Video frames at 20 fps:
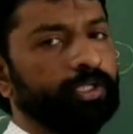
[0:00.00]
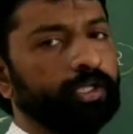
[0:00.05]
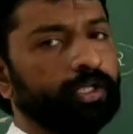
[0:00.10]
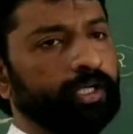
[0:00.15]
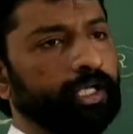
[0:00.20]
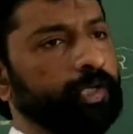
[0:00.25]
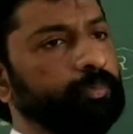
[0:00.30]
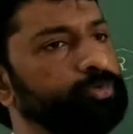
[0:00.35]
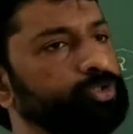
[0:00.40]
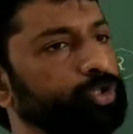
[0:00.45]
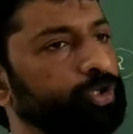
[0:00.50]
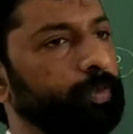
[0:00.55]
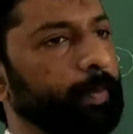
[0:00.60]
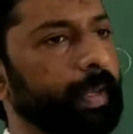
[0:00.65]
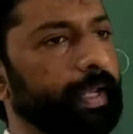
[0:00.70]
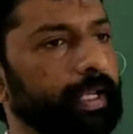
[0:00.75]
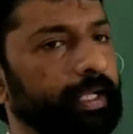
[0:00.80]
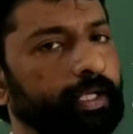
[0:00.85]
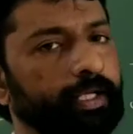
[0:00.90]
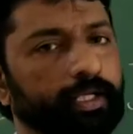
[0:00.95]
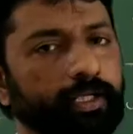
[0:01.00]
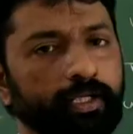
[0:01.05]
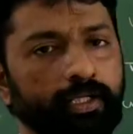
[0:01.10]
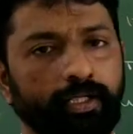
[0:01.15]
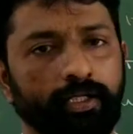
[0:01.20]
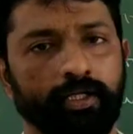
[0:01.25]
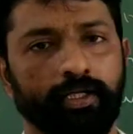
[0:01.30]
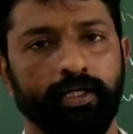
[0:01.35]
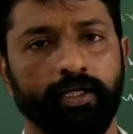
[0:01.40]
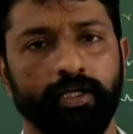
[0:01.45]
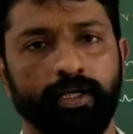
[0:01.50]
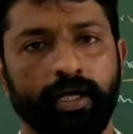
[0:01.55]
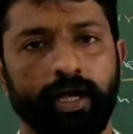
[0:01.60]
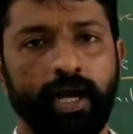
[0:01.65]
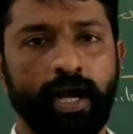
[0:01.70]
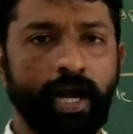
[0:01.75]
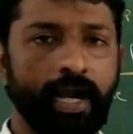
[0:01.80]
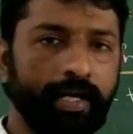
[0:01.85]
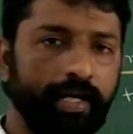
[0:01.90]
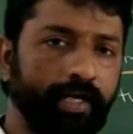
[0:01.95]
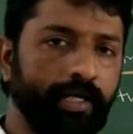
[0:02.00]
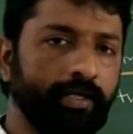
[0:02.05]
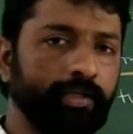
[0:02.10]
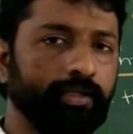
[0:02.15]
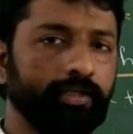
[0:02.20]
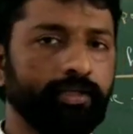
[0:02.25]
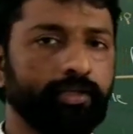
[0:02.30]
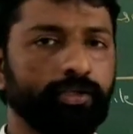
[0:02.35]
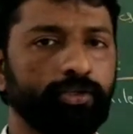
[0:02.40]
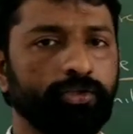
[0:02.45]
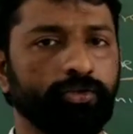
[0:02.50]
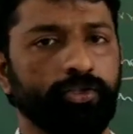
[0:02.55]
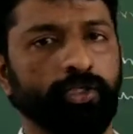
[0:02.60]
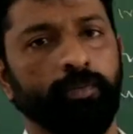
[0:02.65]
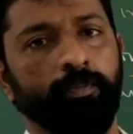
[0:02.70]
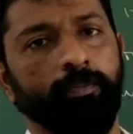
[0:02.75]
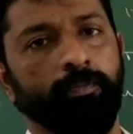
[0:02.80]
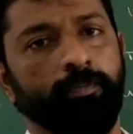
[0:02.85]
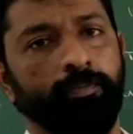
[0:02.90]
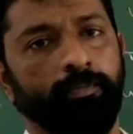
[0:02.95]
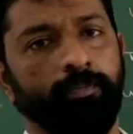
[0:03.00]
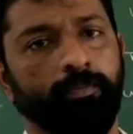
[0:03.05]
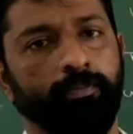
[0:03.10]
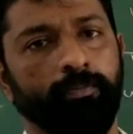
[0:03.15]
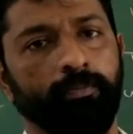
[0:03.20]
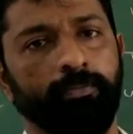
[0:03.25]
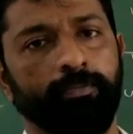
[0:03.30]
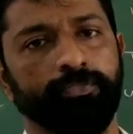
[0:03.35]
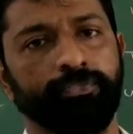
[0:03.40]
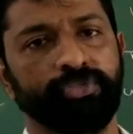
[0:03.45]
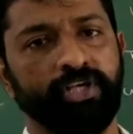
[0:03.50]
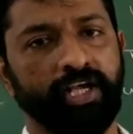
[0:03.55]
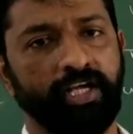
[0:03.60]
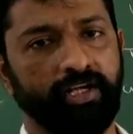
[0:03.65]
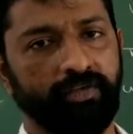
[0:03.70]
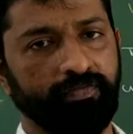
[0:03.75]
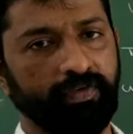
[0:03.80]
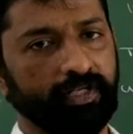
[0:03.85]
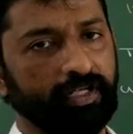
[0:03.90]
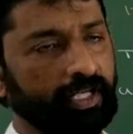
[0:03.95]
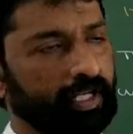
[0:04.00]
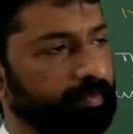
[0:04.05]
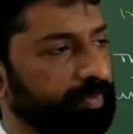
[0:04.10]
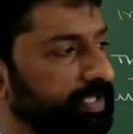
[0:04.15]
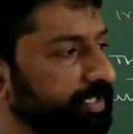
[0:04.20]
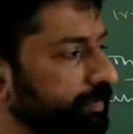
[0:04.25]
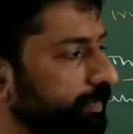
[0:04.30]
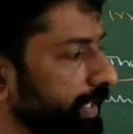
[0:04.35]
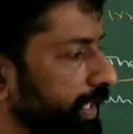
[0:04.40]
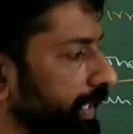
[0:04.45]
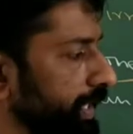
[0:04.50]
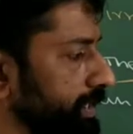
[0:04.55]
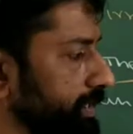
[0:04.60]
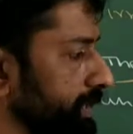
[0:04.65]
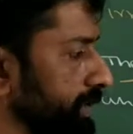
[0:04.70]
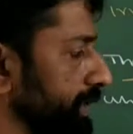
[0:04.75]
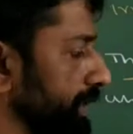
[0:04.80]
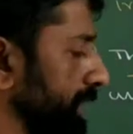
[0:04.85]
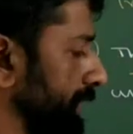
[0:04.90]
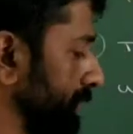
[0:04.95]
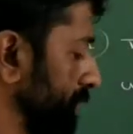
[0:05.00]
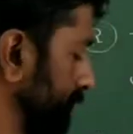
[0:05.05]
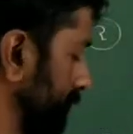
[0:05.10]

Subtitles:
name should be added to the scientific name or the biological name.